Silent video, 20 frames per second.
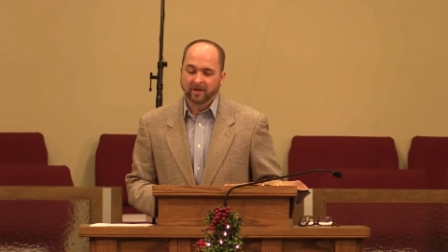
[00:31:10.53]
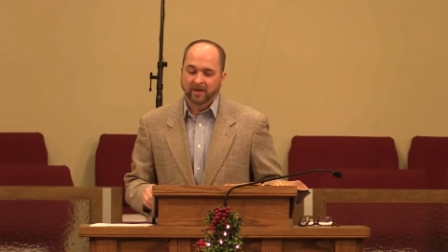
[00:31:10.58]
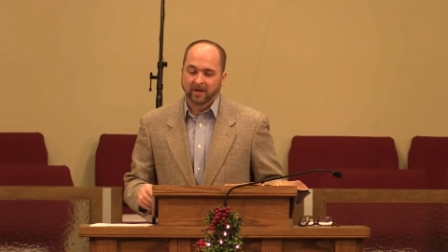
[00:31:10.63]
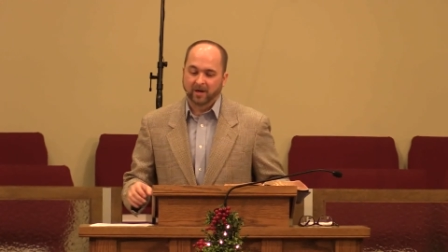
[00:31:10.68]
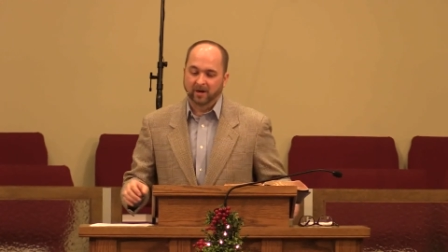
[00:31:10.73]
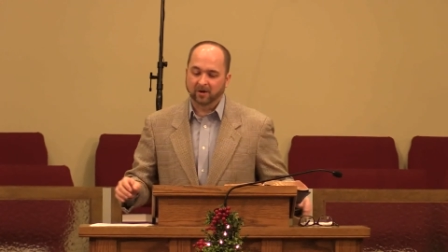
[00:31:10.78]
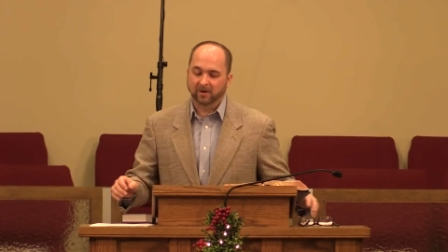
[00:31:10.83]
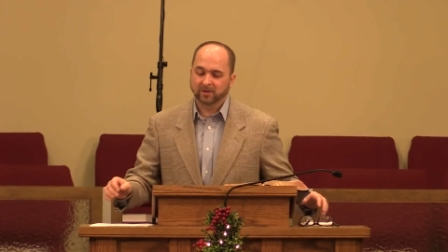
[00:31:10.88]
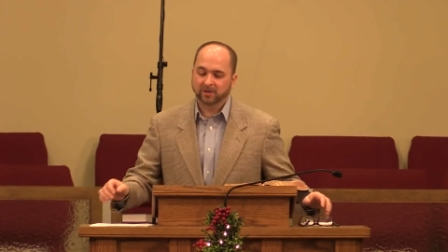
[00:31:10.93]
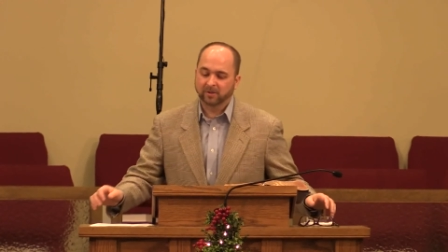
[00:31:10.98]

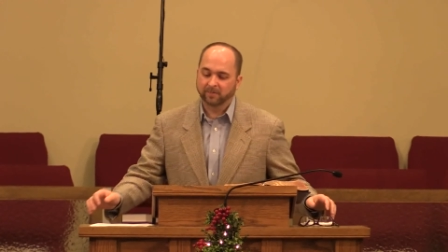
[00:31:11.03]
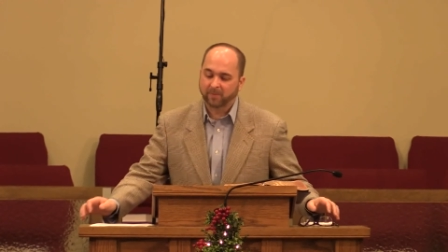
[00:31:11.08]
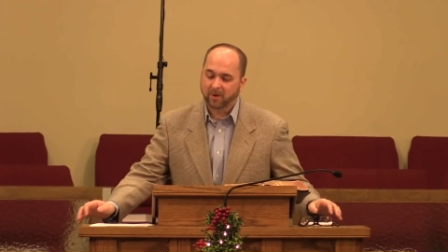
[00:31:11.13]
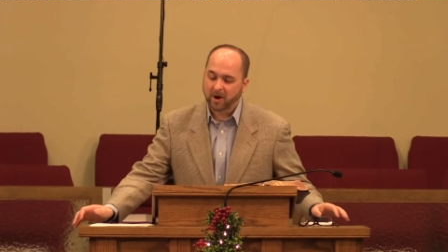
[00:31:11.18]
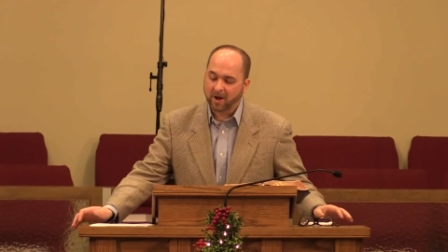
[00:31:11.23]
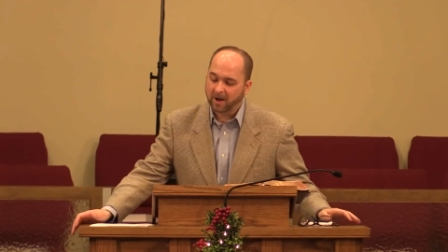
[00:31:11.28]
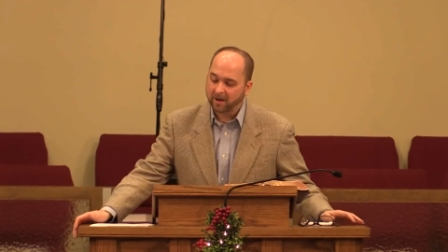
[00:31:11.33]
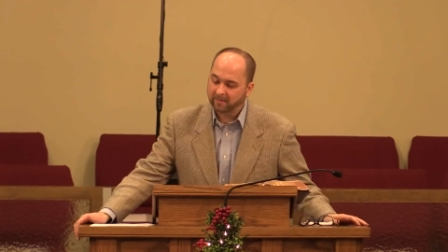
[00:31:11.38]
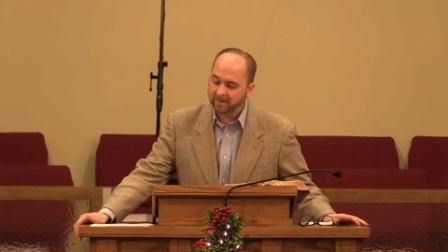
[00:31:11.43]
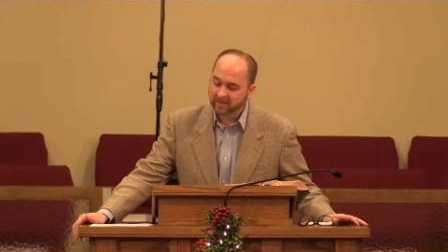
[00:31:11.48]
Here is the
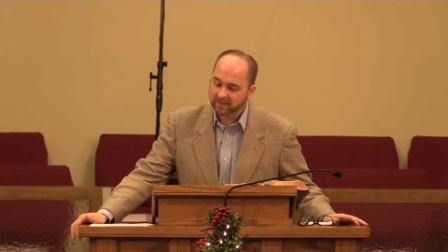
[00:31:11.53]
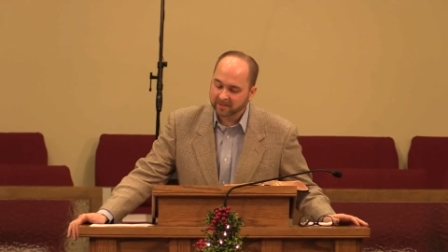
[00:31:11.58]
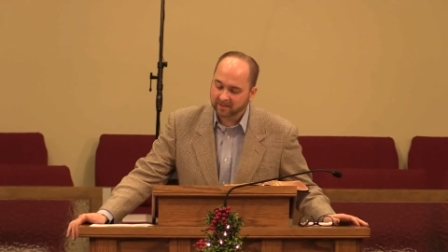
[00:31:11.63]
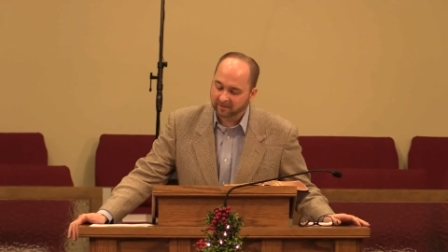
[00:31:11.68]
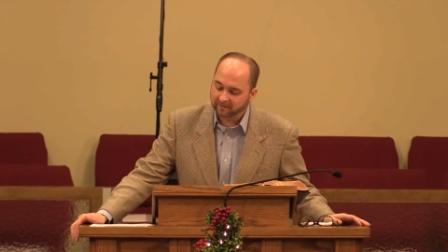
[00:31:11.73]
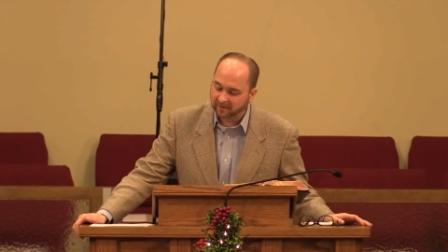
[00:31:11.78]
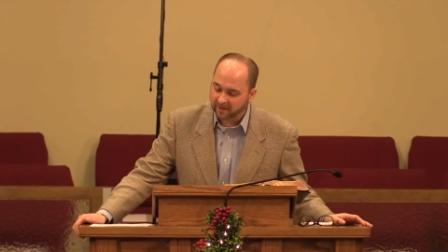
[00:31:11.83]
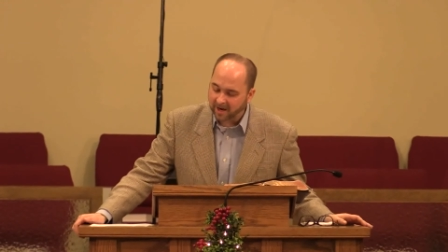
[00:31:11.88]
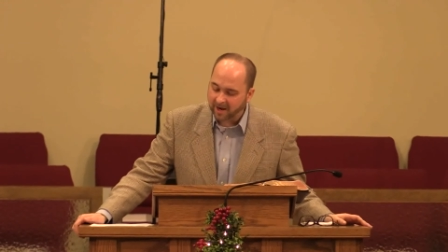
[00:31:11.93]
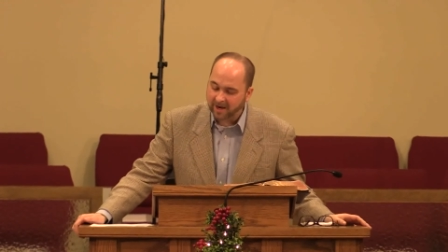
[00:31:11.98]
promise
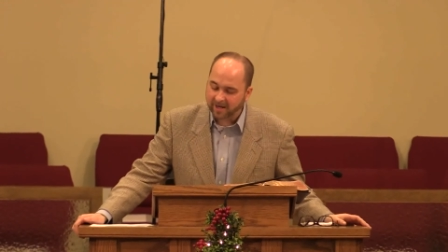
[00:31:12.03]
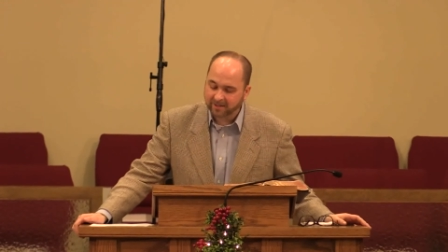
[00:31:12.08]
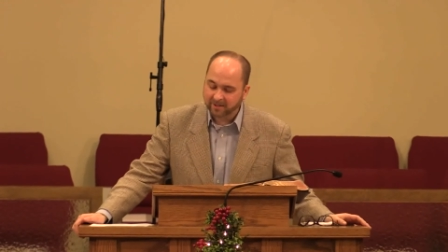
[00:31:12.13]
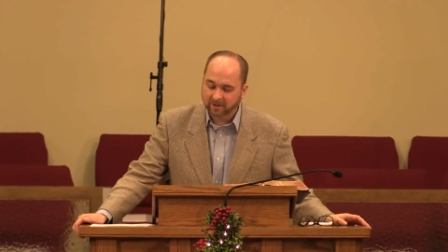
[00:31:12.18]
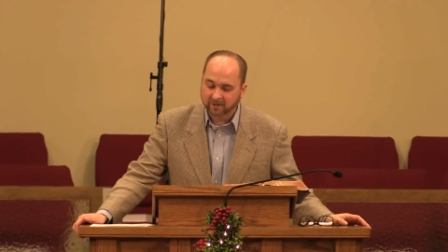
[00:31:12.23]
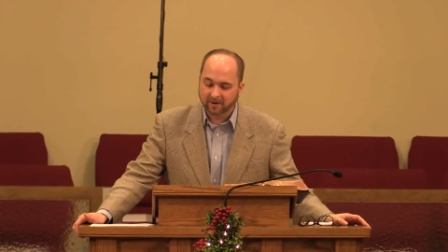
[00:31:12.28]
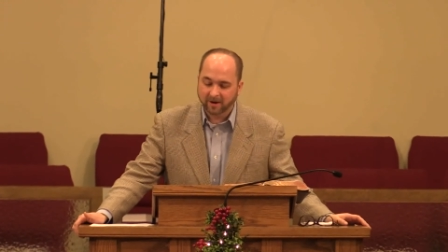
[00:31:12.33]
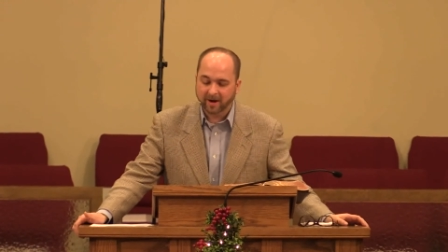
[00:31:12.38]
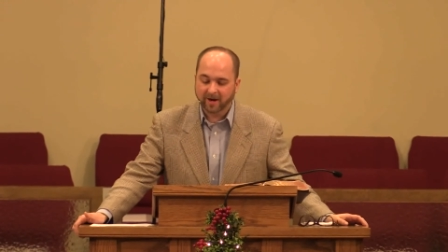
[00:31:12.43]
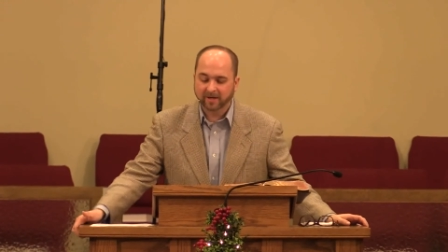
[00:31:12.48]
of God's
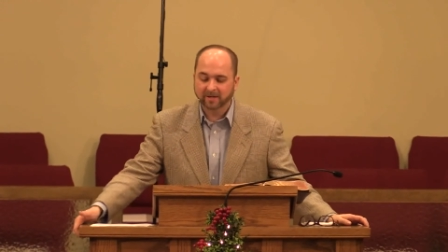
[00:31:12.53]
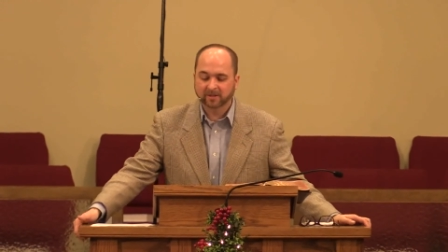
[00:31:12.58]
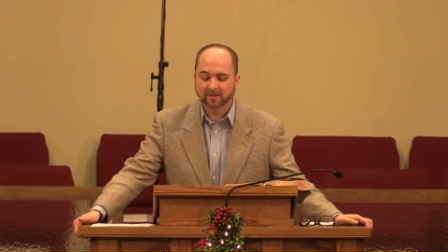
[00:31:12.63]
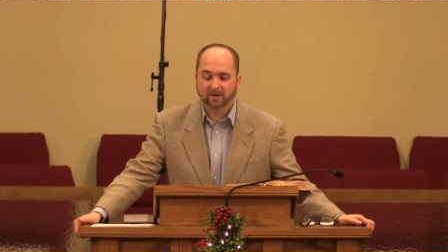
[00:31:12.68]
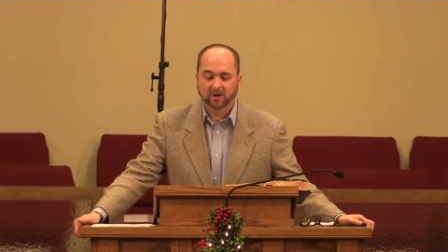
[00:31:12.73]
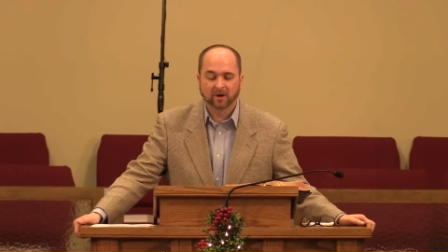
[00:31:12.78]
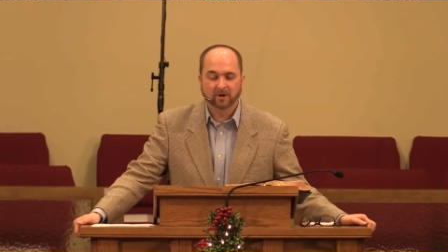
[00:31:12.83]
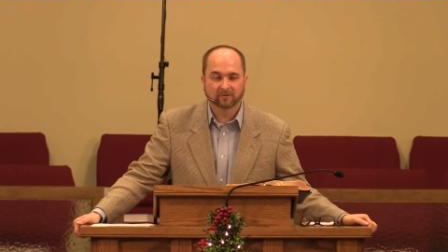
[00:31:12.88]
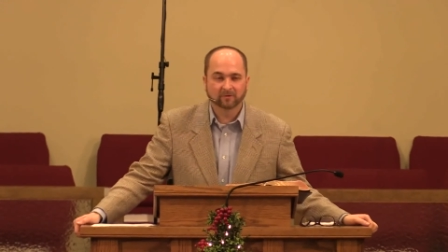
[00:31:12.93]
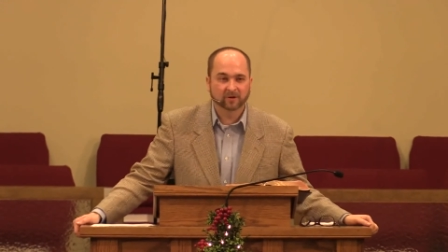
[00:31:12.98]
grace
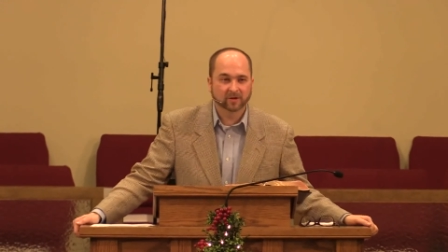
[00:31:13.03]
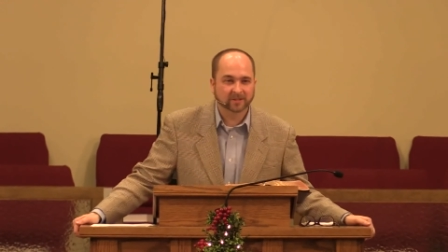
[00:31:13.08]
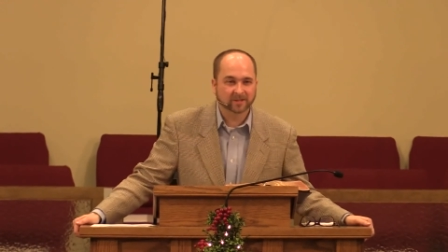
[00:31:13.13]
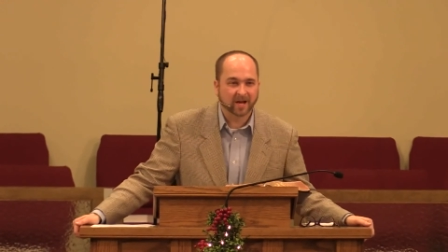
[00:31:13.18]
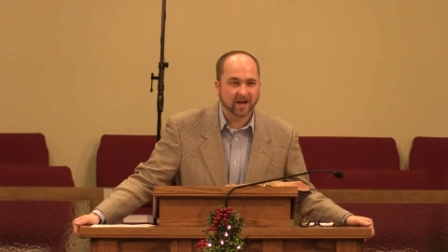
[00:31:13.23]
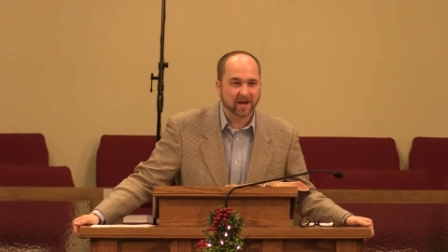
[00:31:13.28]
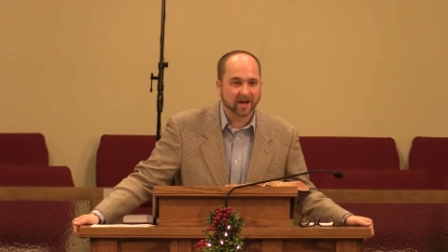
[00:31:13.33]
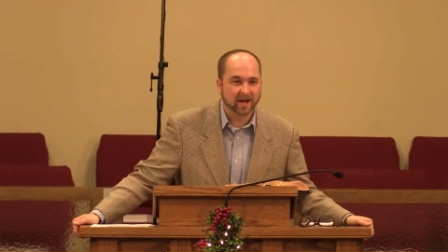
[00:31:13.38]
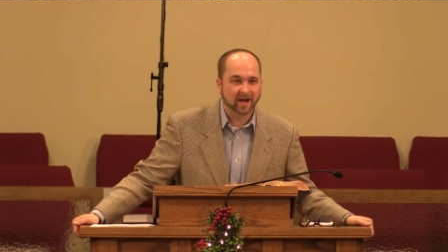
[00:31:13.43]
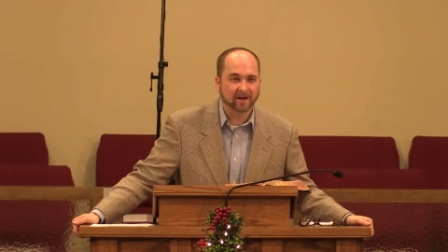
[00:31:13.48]
over
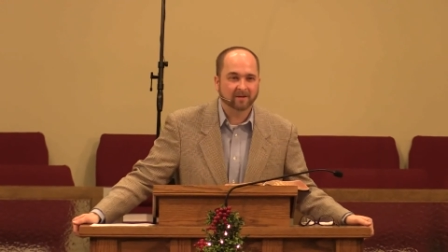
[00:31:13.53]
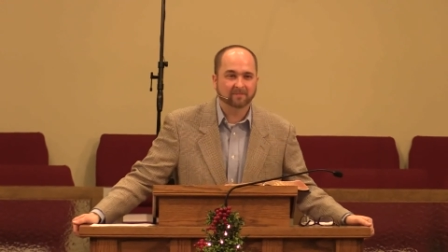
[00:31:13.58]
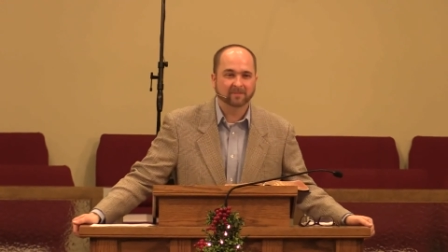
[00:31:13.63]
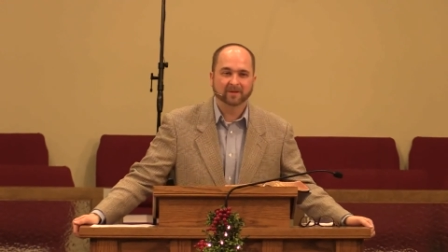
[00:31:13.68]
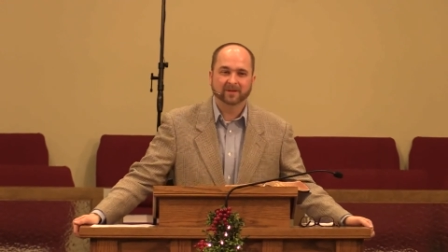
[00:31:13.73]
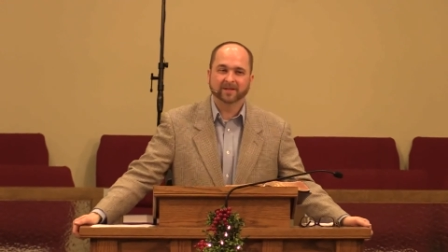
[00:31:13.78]
time.